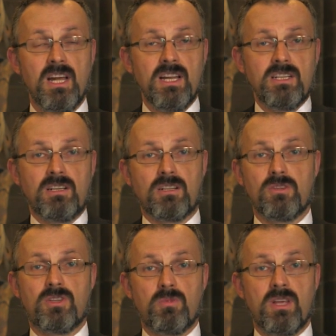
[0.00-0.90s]
and
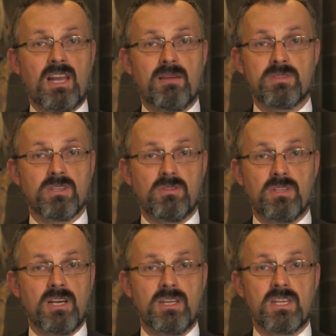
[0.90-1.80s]
conclude that we are
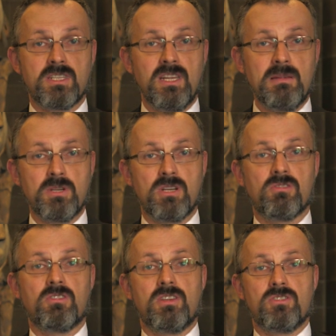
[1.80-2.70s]
absolutely unexceptional
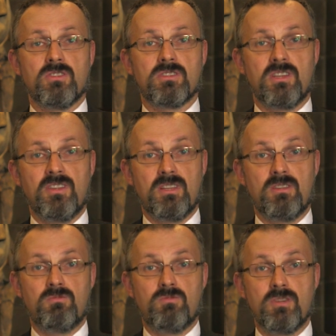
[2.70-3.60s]
creatures and that
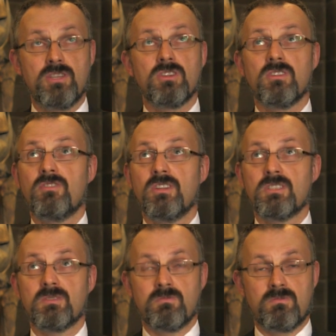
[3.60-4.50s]
the region of
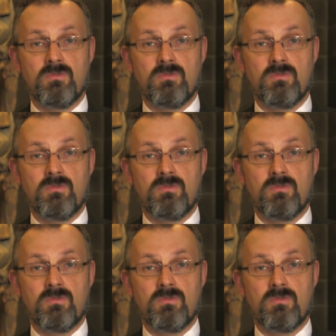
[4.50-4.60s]
this,